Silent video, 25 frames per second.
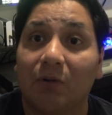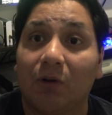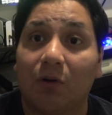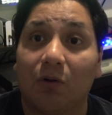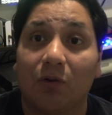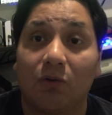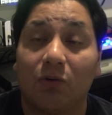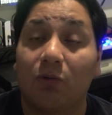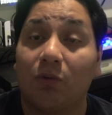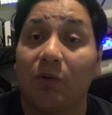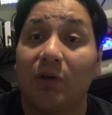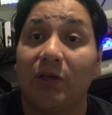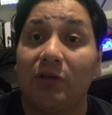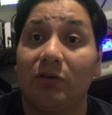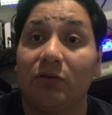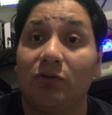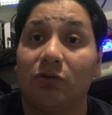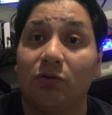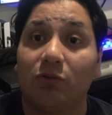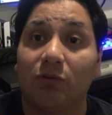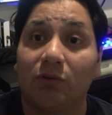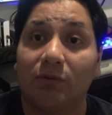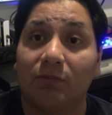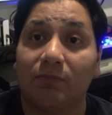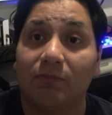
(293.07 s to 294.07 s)
or the way you
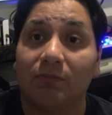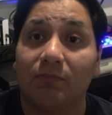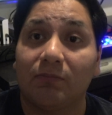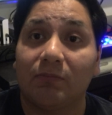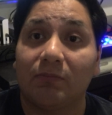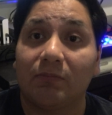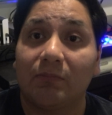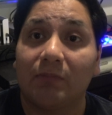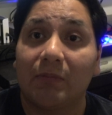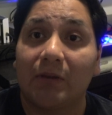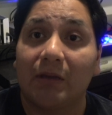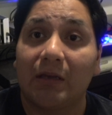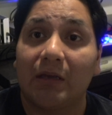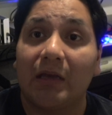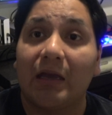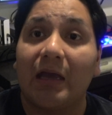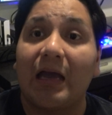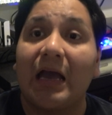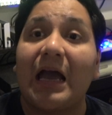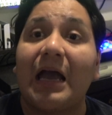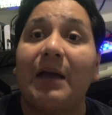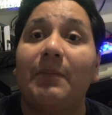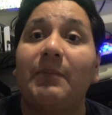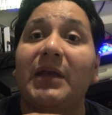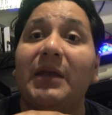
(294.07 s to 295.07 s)
do it,
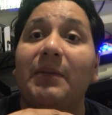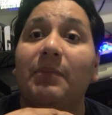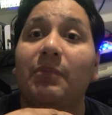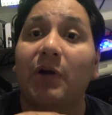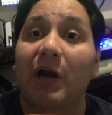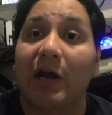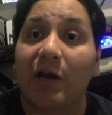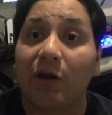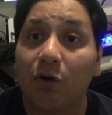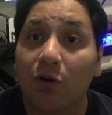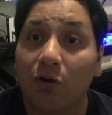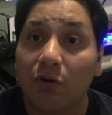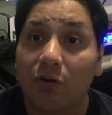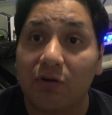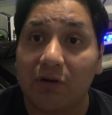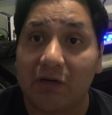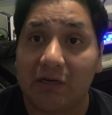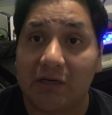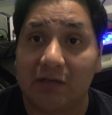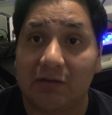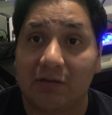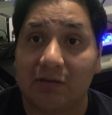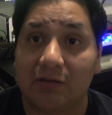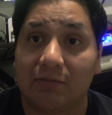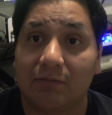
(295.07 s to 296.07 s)
I make
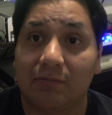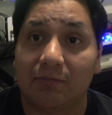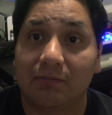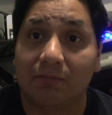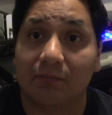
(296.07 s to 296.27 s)
priorities.